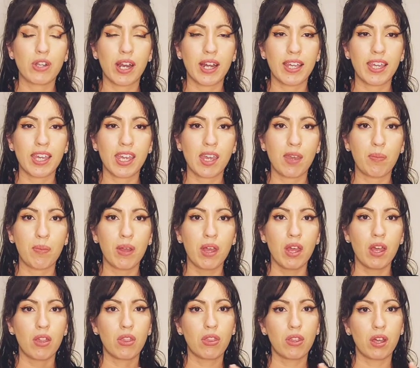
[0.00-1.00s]
to keep
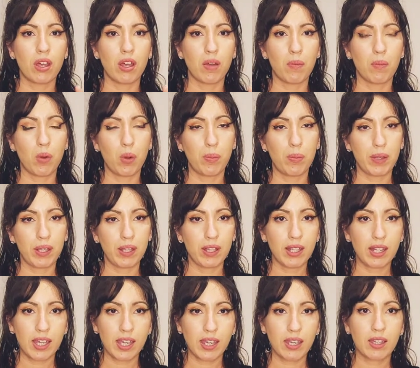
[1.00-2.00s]
the
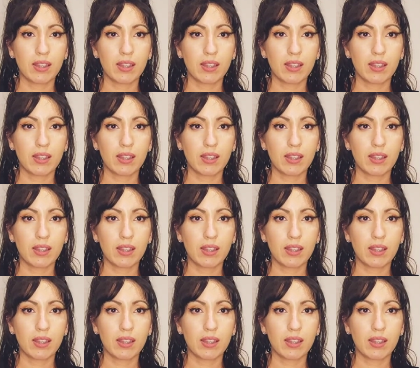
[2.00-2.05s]
mobility,